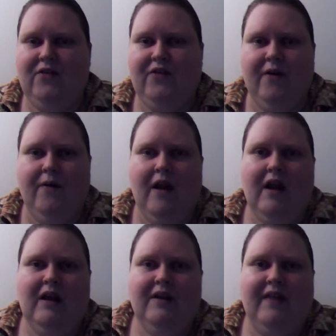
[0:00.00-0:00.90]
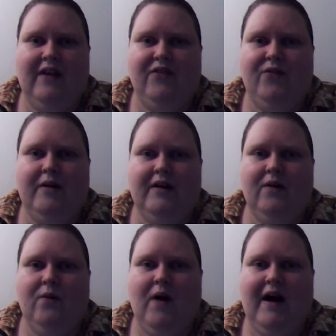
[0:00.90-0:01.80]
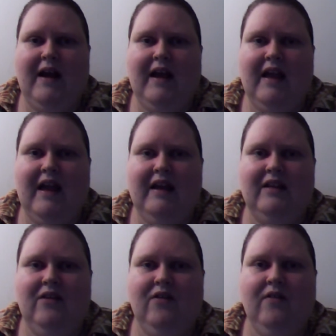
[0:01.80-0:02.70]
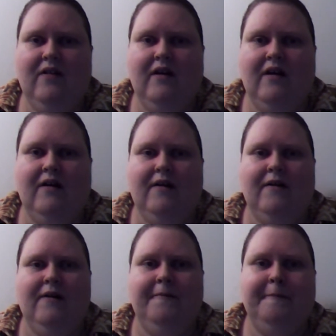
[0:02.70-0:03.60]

So that's what why I had a, uh,